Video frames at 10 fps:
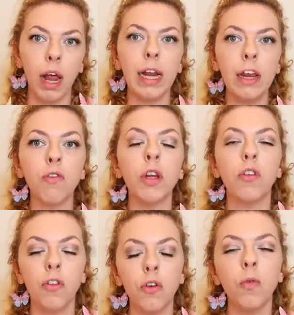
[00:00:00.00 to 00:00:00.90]
Like, literally
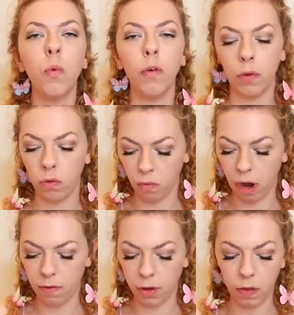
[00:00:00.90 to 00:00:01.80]
do what feels
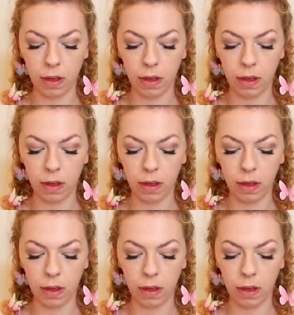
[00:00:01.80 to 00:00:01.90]
right for you.